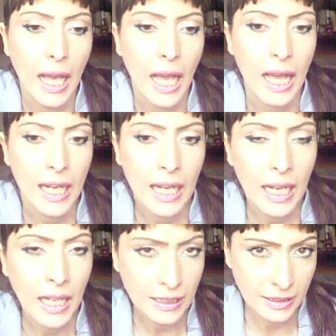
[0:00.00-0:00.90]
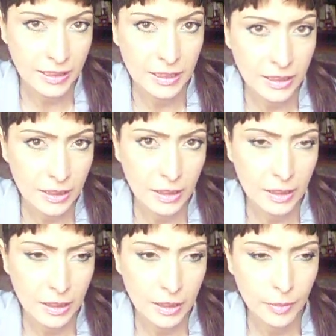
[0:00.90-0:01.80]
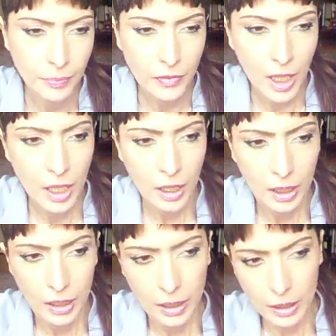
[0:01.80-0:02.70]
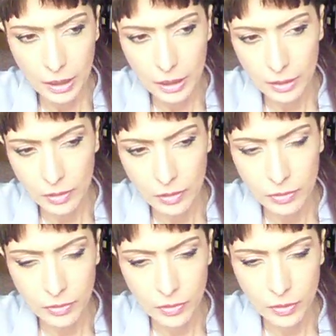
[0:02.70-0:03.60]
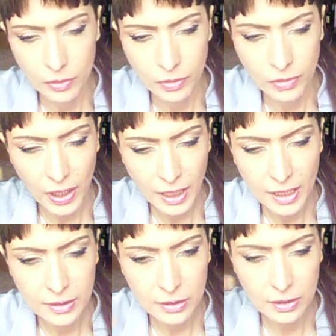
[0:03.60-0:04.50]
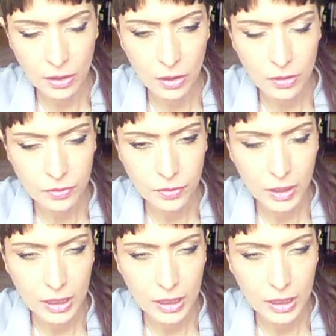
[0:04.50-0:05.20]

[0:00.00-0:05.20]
Harder uh, variant of